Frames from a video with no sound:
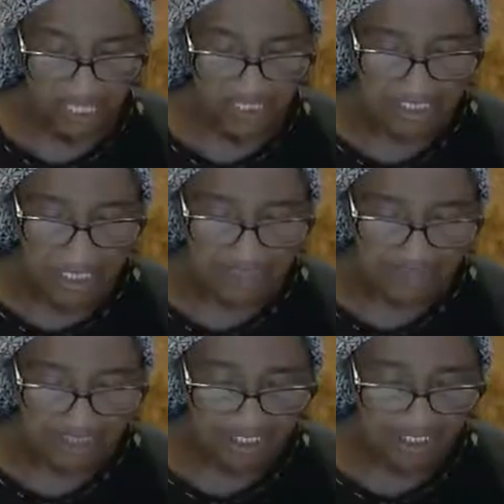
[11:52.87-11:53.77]
Ye have
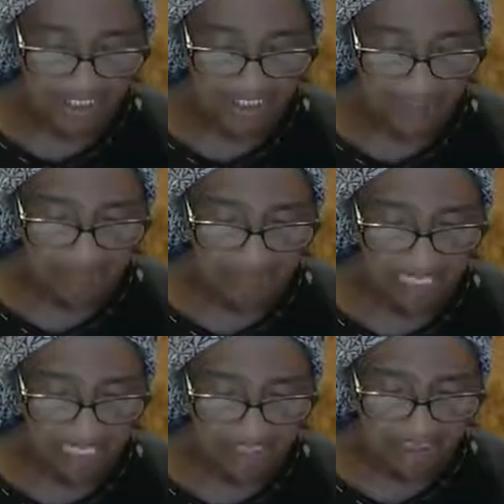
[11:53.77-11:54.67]
heard the
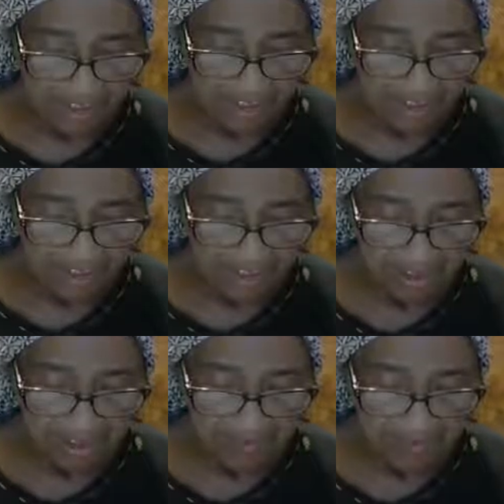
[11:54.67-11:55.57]

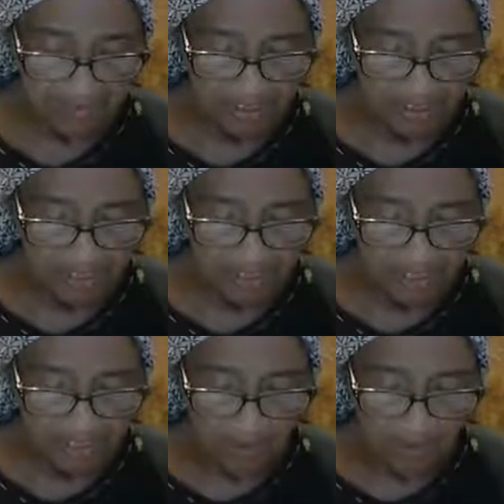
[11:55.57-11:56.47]
blasphemy.
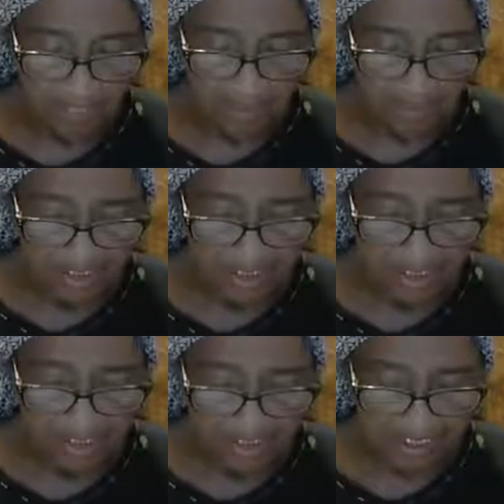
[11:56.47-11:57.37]
What
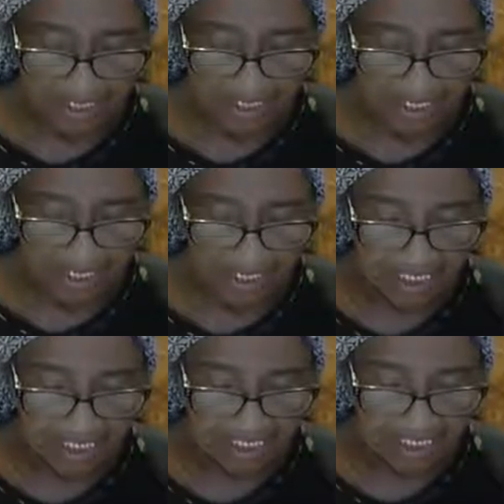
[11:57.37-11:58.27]
think ye?
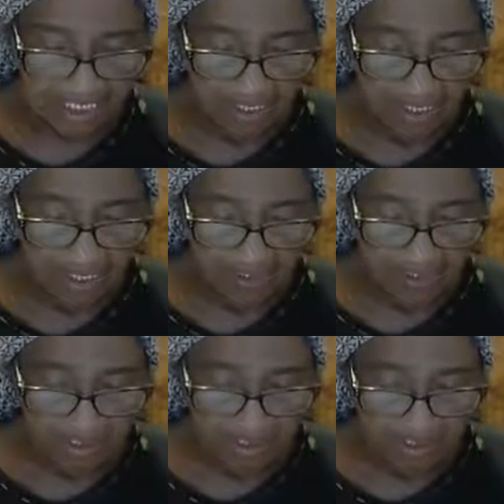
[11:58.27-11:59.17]
And they all
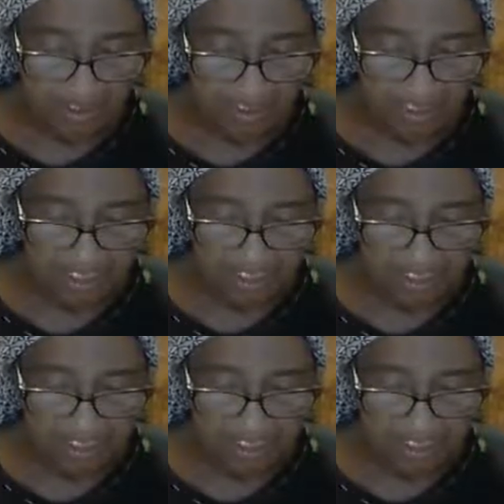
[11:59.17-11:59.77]
condemned